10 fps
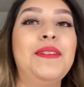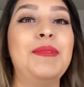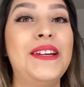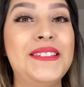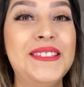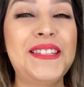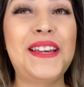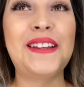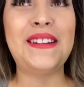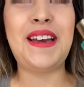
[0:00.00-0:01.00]
because it's
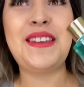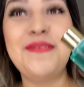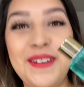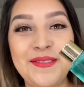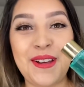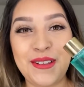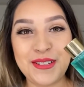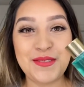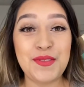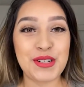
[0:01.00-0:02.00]
like
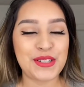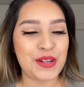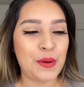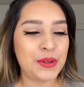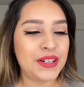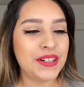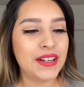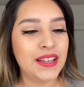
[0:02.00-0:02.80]
$95 for a toner.